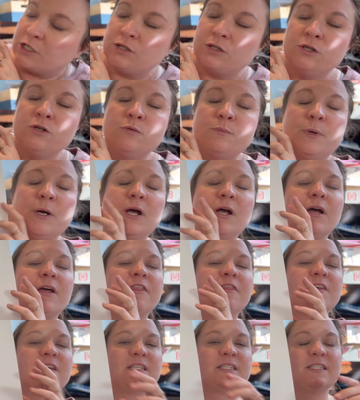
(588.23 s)
loop.
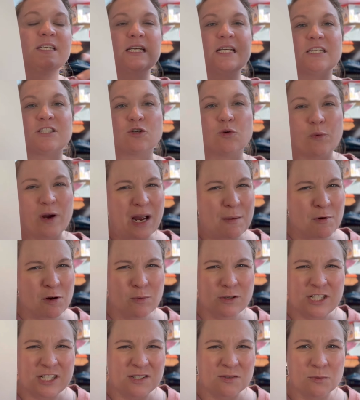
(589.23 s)
This is grammar,
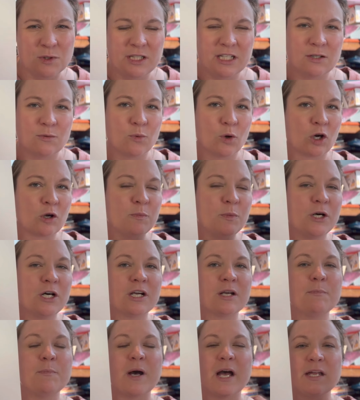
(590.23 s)
which isn't really a
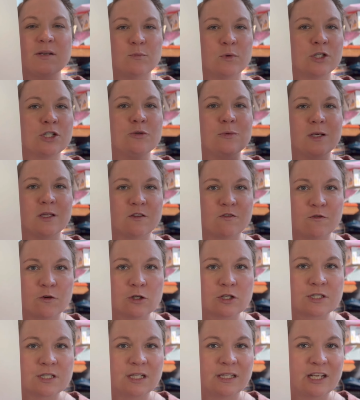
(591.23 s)
workbook, but we're doing the
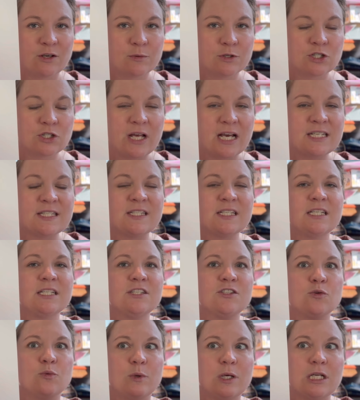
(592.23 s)
first language
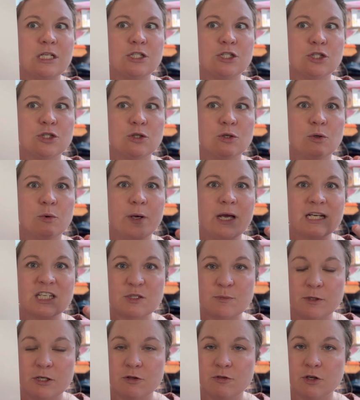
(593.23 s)
lessons. We do
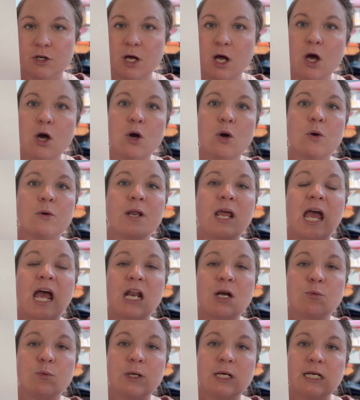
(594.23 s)
explode the code,
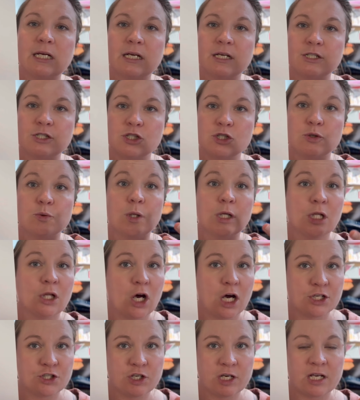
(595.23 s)
and we do
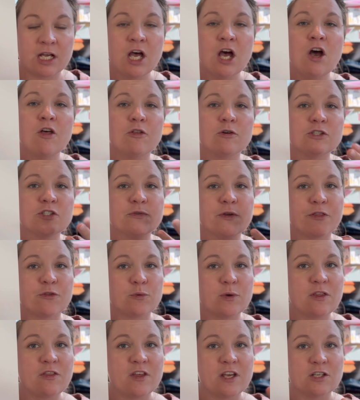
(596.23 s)
logic. Those are the
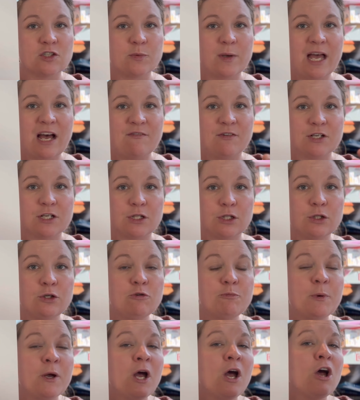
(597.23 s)
3 things we have on a
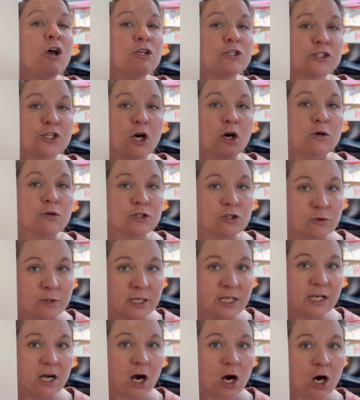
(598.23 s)
loop. So
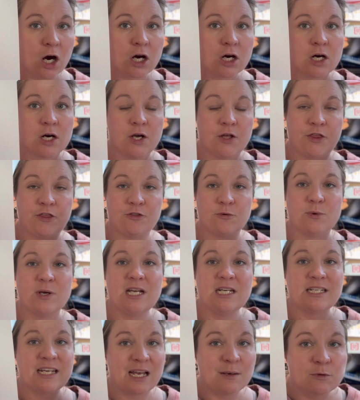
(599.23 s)
during our
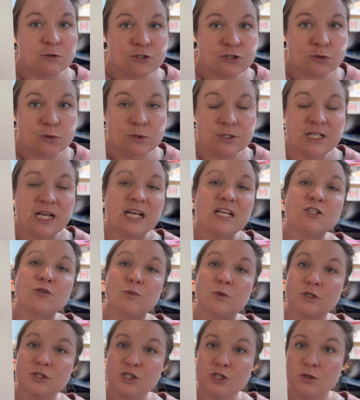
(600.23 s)
3 table school days,
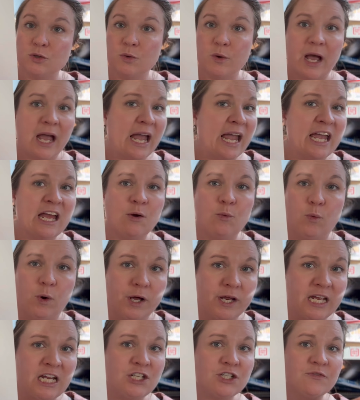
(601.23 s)
we'll hit
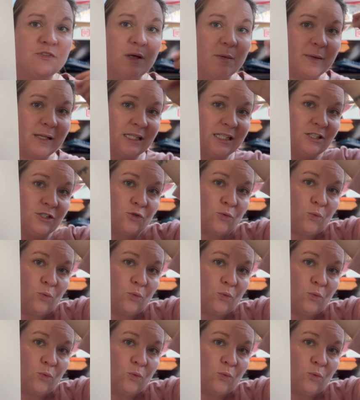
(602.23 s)
each of them at least